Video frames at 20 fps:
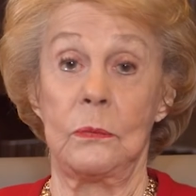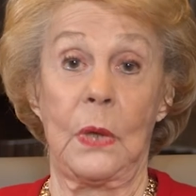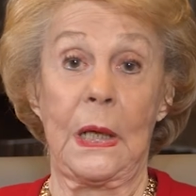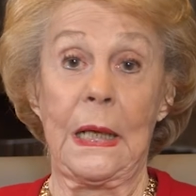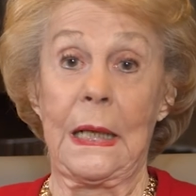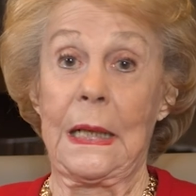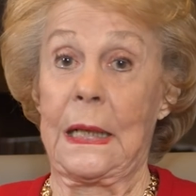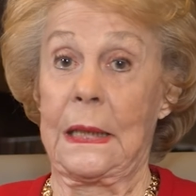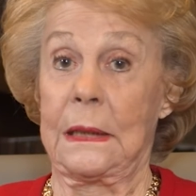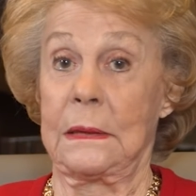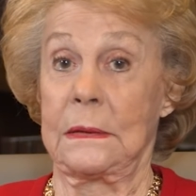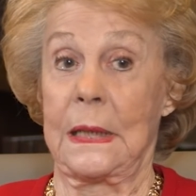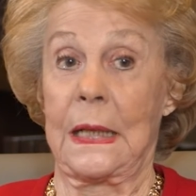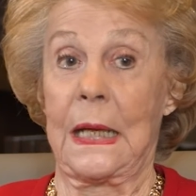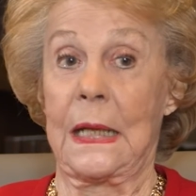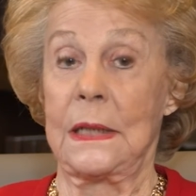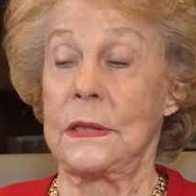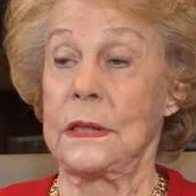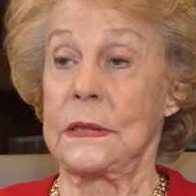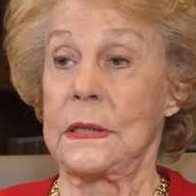Well,
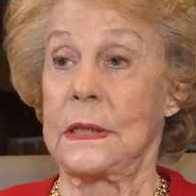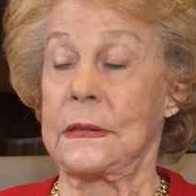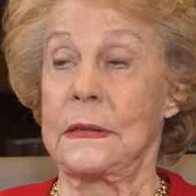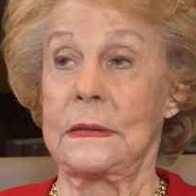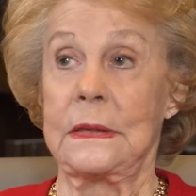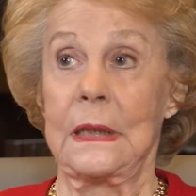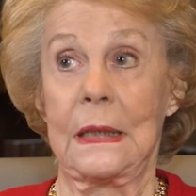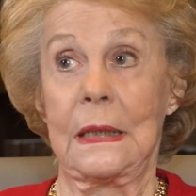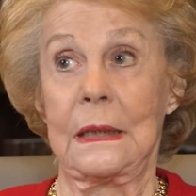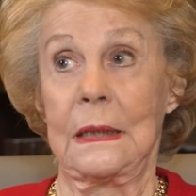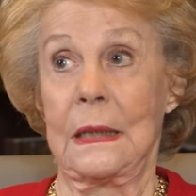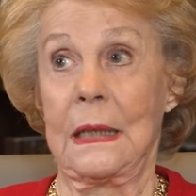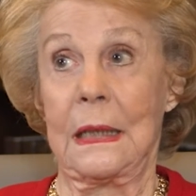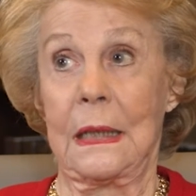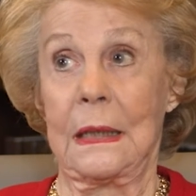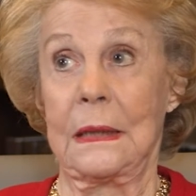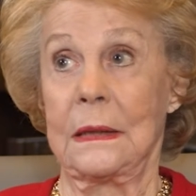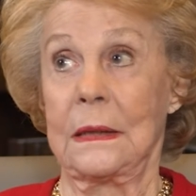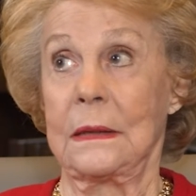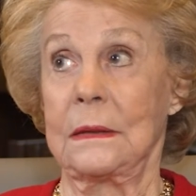I just
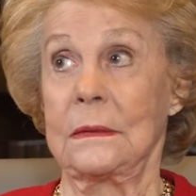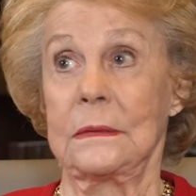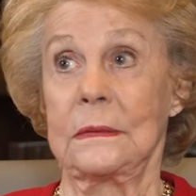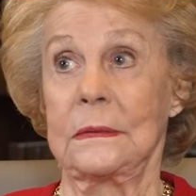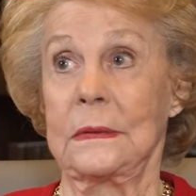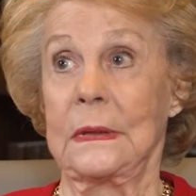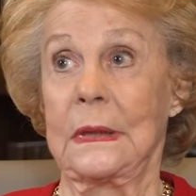told